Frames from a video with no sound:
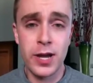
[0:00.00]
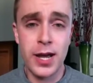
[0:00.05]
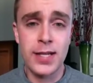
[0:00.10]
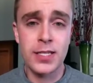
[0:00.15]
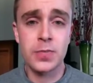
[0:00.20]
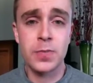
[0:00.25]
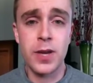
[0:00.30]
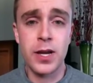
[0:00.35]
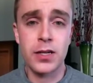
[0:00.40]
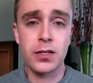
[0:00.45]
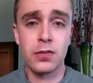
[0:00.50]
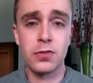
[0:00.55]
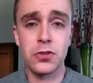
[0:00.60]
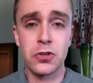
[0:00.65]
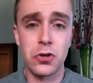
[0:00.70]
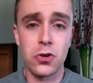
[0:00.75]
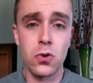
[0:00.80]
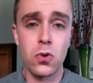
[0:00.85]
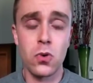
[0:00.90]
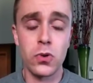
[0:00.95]
aspect of
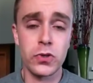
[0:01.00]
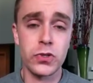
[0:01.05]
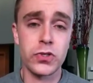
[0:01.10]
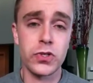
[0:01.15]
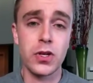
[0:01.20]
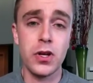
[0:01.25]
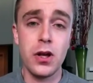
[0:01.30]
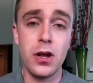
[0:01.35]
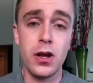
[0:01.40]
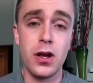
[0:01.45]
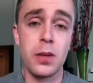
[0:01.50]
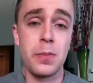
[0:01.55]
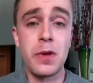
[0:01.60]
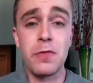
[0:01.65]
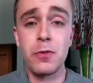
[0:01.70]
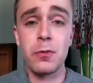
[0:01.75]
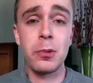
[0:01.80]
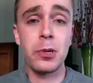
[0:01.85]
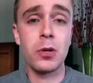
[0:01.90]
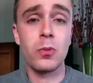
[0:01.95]
your course.
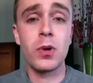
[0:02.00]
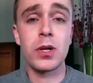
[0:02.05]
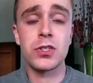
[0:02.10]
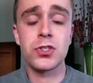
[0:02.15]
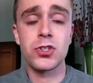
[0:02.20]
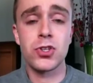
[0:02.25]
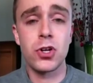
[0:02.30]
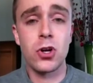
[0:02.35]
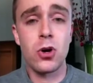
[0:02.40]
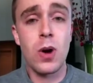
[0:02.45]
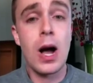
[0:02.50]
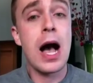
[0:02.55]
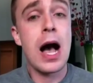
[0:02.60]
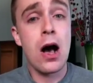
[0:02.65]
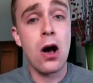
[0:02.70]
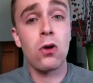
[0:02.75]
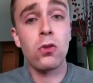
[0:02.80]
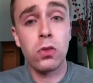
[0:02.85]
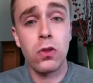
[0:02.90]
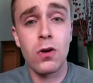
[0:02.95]
Everybody wants to know,
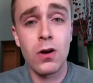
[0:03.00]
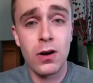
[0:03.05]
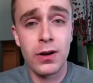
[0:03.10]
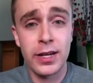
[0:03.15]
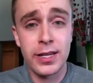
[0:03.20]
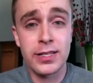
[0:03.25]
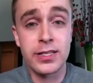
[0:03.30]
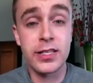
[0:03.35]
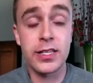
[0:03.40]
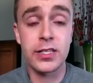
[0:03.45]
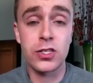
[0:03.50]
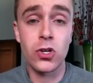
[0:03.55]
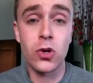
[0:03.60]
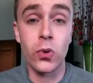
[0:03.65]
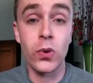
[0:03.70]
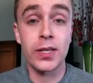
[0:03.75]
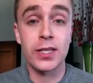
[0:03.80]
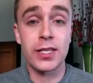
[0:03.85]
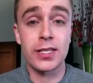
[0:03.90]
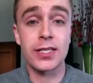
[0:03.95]
how long is this
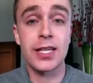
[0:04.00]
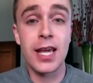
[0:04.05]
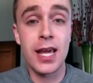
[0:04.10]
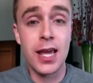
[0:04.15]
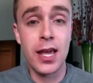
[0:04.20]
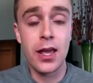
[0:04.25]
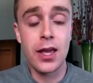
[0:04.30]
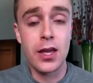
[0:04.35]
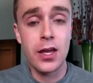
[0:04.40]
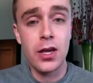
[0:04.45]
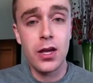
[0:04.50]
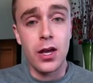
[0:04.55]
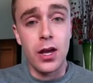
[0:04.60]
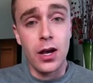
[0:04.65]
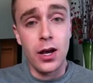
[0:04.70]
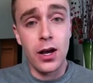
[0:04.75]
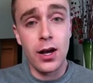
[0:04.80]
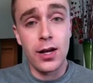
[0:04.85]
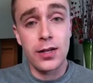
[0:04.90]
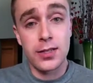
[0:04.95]
going to take
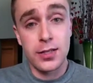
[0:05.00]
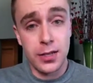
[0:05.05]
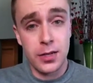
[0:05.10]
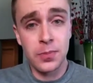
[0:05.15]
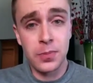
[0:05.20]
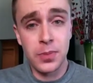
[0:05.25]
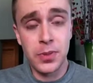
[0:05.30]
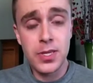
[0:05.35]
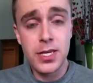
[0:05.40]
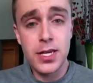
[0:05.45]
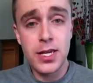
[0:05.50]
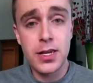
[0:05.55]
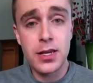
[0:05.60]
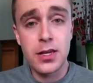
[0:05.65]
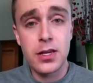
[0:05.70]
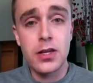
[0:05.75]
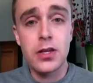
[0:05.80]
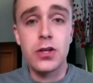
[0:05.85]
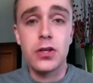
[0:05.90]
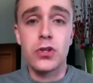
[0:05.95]
to complete?
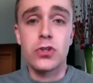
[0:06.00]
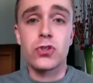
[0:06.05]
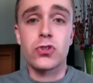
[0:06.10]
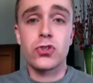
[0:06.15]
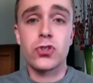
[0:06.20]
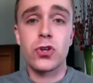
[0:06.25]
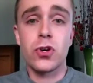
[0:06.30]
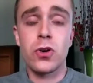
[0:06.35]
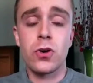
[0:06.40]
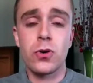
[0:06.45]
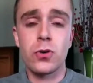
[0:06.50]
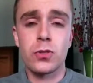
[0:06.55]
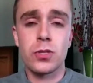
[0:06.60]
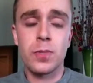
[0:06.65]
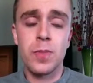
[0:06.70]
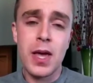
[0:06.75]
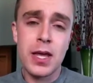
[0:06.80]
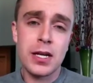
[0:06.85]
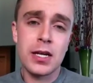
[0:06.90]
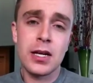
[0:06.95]
So
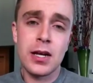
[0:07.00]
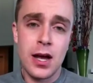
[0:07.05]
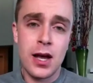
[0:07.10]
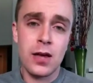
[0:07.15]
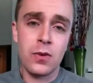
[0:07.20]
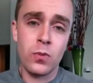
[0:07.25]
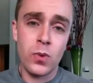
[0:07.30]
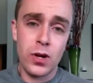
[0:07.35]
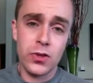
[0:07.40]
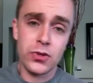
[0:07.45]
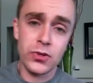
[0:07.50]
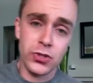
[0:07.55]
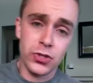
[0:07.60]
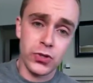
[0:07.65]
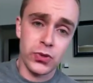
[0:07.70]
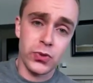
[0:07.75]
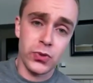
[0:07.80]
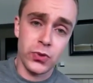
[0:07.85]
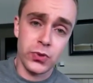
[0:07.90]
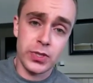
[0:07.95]
depending on whether
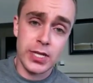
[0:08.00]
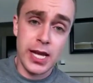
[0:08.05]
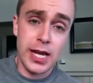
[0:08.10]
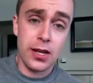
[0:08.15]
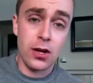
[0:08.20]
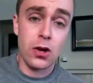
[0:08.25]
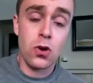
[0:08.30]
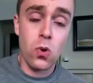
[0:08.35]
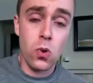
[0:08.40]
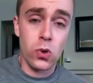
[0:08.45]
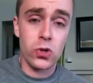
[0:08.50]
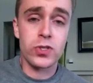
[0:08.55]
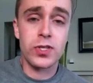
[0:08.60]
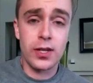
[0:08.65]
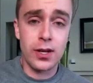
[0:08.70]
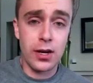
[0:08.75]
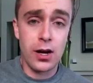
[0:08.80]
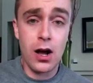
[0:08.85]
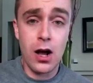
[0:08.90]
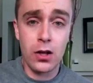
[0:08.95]
you take a course at
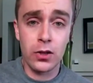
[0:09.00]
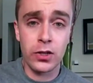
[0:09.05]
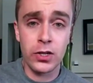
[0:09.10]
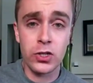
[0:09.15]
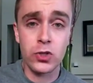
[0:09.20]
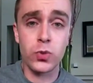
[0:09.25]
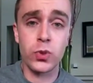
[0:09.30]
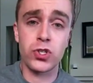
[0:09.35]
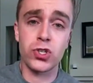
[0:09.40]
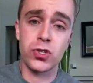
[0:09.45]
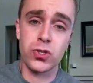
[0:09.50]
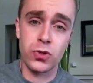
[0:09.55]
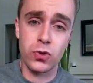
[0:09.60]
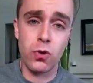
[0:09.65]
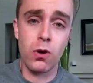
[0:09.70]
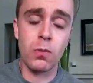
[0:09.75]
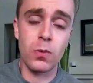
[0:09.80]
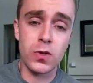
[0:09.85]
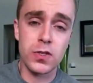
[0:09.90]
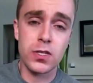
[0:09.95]
a college, which is a
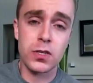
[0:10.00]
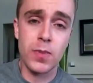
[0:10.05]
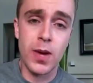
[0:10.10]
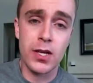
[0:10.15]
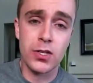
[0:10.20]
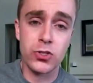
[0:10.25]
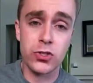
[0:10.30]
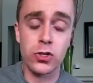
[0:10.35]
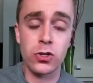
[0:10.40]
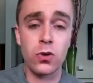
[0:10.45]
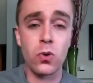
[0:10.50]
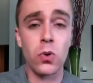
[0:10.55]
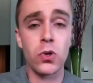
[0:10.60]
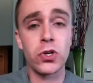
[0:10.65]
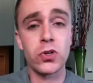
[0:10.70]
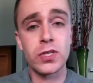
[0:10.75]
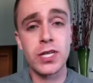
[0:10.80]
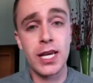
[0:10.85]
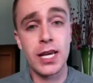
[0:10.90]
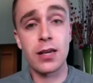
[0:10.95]
normal semester, or
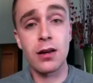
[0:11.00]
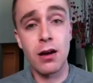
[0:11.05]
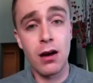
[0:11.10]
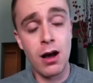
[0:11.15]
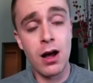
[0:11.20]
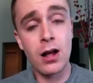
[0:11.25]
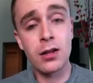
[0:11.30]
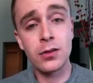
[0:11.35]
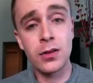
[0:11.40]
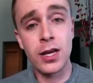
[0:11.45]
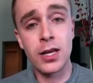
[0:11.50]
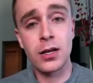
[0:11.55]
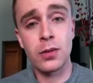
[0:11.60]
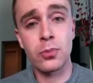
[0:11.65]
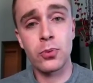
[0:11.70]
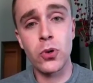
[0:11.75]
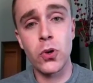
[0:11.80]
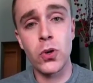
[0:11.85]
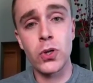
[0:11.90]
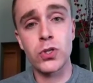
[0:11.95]
you take an online
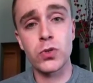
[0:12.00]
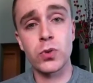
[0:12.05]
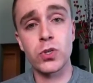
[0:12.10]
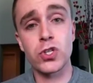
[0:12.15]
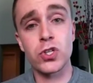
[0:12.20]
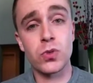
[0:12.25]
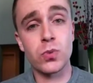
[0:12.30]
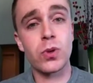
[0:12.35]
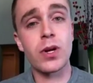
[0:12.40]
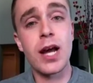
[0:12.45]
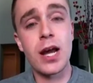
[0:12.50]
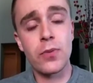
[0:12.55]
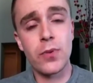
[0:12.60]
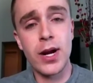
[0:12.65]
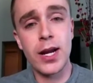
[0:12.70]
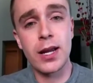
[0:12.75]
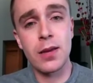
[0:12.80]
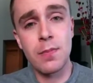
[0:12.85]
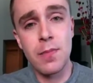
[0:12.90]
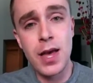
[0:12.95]
approach, which is what I
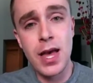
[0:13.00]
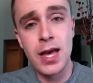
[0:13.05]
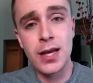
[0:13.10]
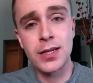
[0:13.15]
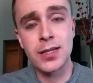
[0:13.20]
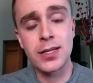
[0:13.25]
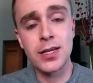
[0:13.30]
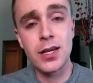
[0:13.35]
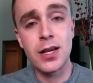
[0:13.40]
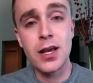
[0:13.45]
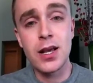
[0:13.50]
recommend,